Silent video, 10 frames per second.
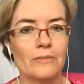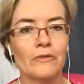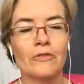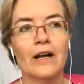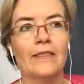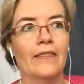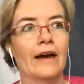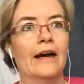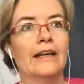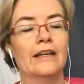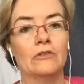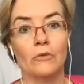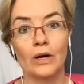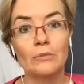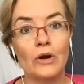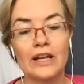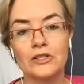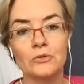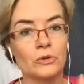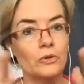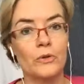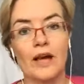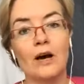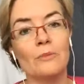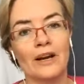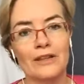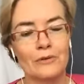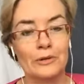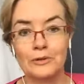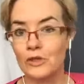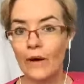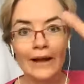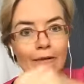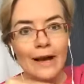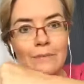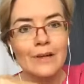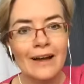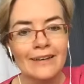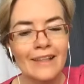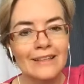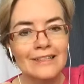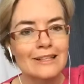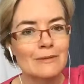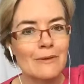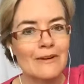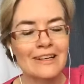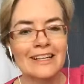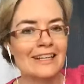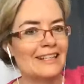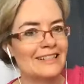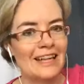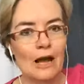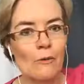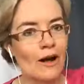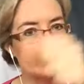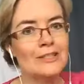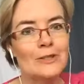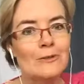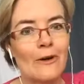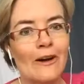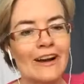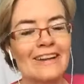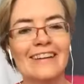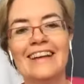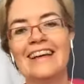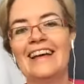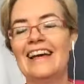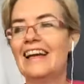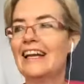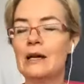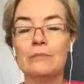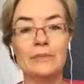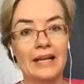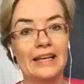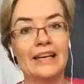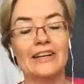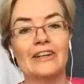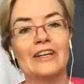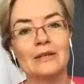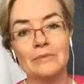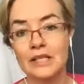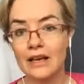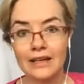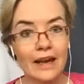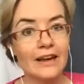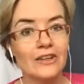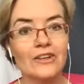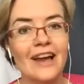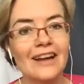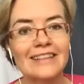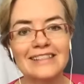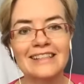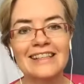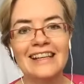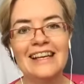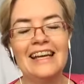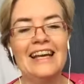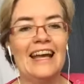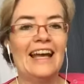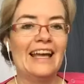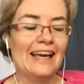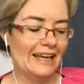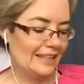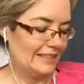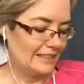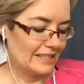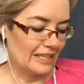the front, that if one breaks through, we all break through. So I grabbed onto that testimony and I said, I want it too, Lord. And I heard Him say, yeah, you're next. And